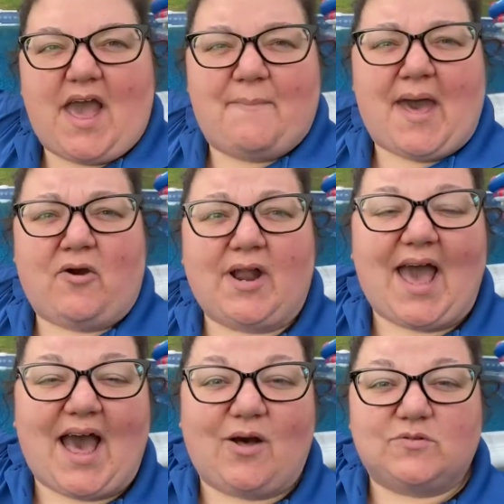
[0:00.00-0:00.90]
about
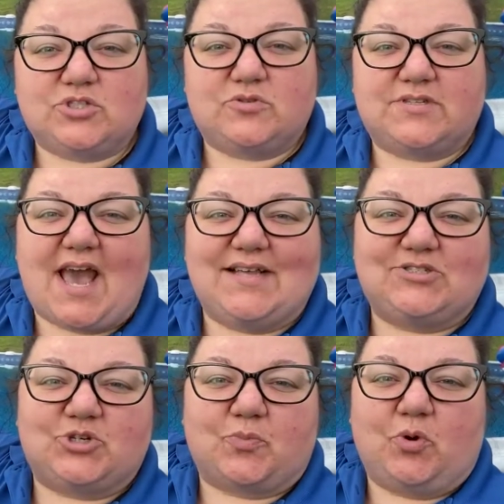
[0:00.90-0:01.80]
how to
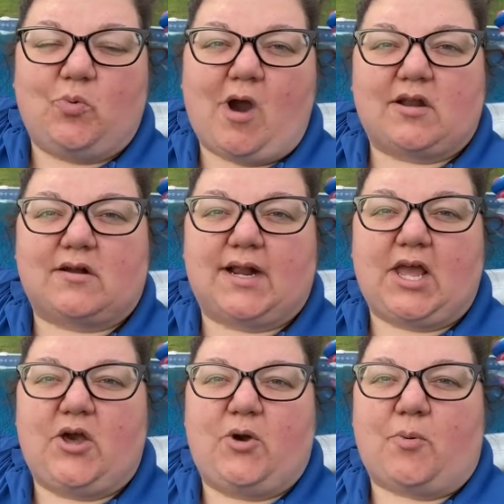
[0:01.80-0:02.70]
test your pool water at
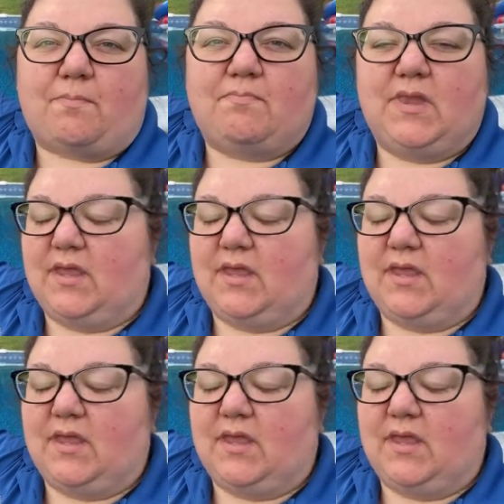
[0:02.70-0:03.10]
home.